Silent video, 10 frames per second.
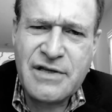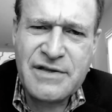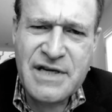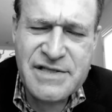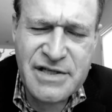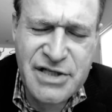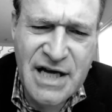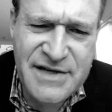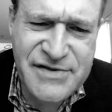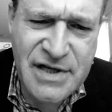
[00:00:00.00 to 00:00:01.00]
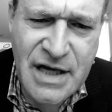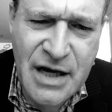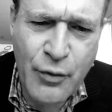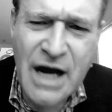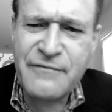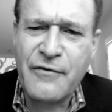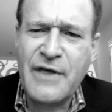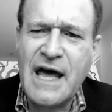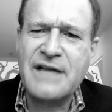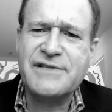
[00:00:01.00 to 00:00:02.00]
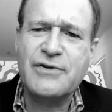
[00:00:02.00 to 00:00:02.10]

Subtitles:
that they suggest, and I write for that.